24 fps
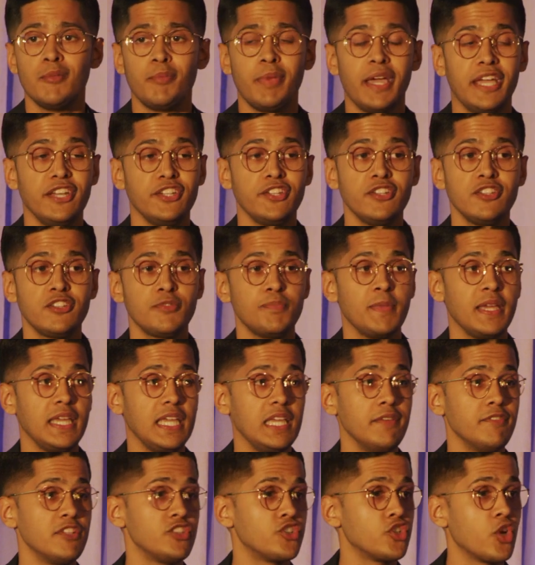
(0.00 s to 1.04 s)
Patients may
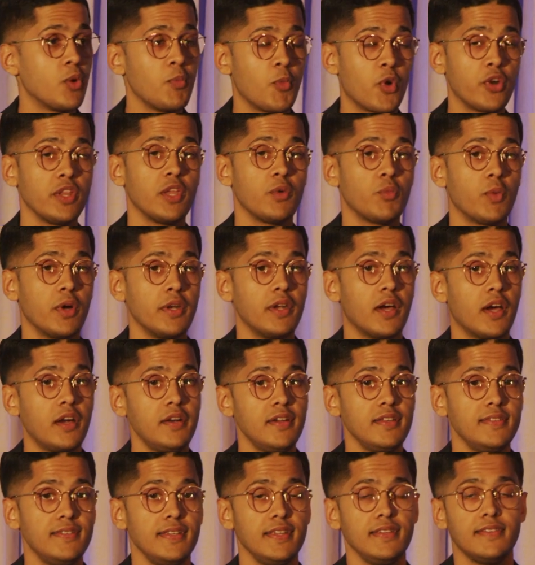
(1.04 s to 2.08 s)
even show more than one heart
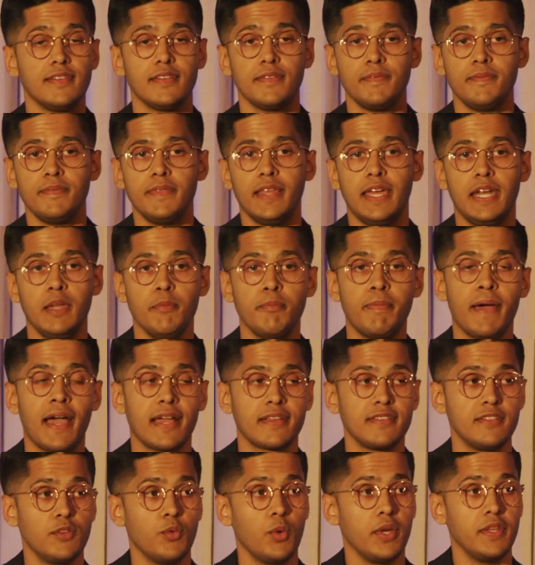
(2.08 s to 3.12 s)
disease that
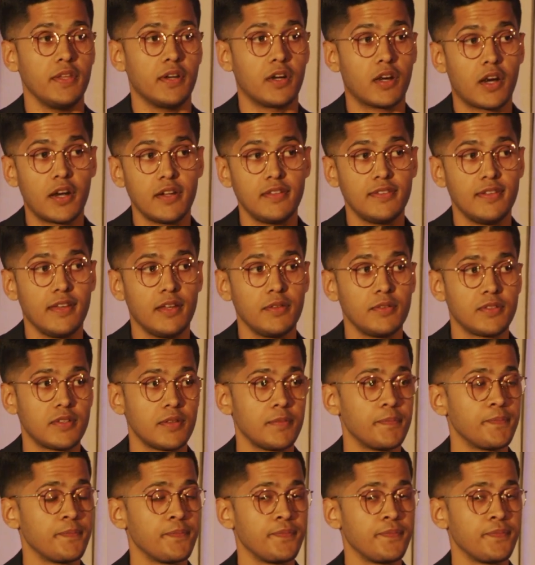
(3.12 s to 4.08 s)
impacts the way their heart sounds.